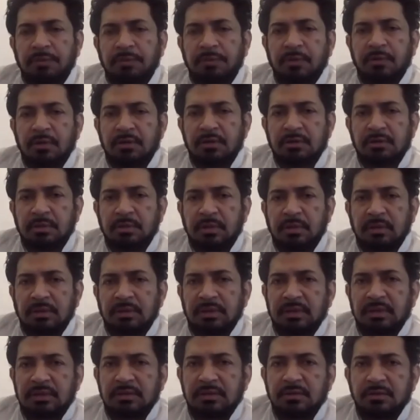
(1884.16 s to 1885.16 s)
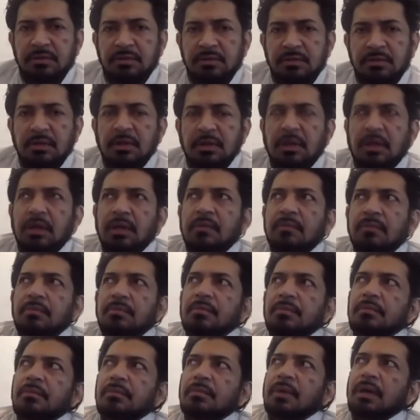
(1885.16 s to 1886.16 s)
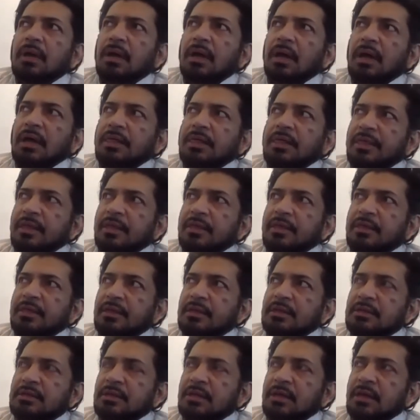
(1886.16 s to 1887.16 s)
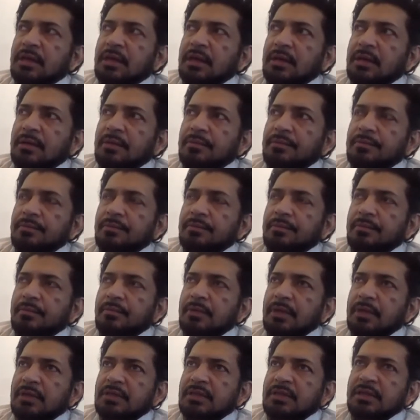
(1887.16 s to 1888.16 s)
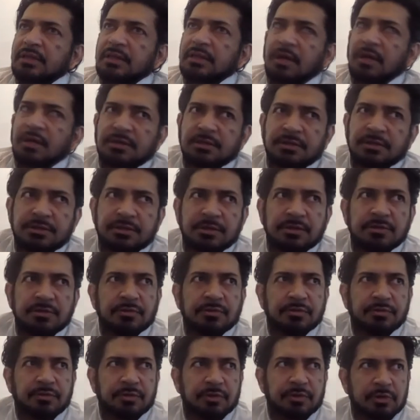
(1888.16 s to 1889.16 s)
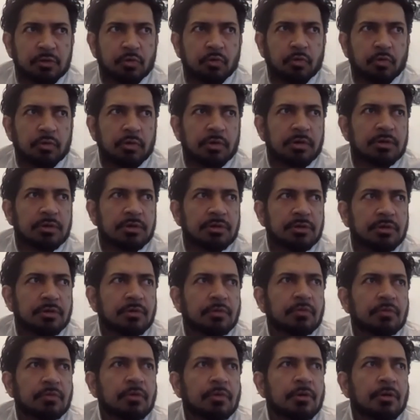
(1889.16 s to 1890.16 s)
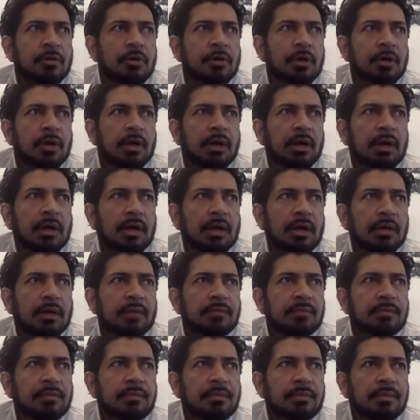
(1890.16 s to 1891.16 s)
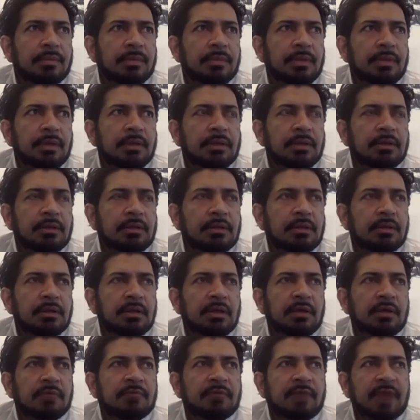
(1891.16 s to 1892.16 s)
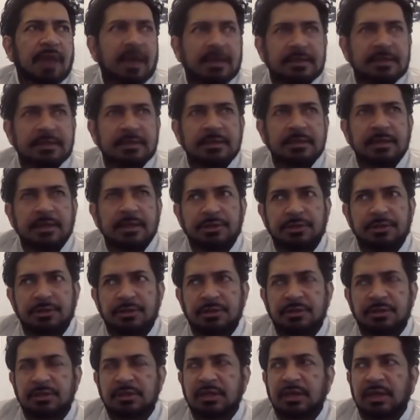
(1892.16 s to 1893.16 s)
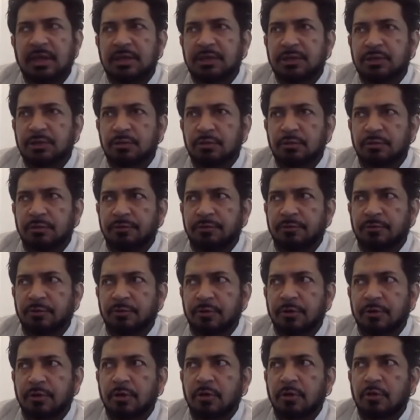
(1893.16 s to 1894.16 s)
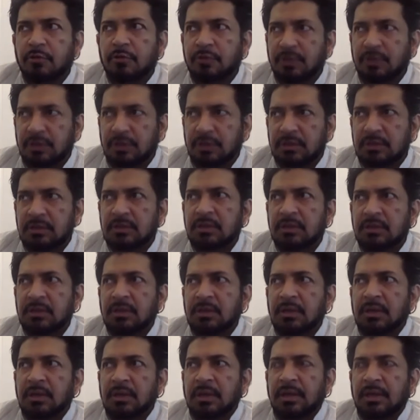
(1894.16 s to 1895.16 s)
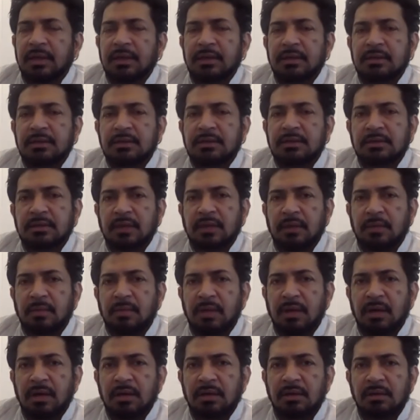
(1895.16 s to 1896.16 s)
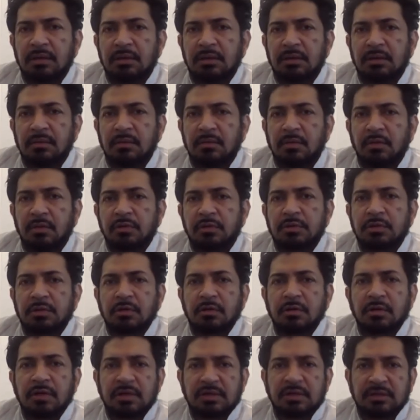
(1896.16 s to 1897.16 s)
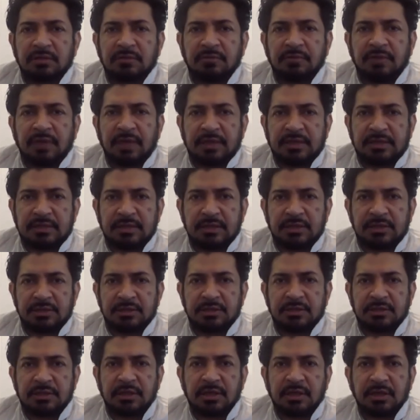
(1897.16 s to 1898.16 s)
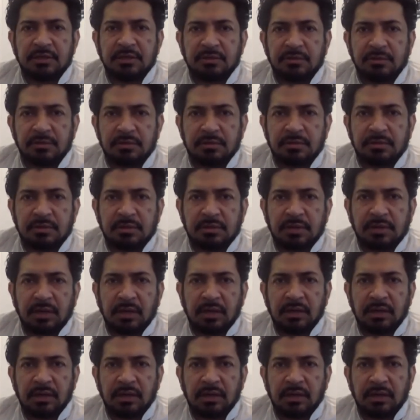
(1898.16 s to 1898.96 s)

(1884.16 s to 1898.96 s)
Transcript: of thoughts about that, Susan. I think that, let's say the answer is in reverse order. So the vaccination schedule for COVID is among the most aggressive vaccination schedules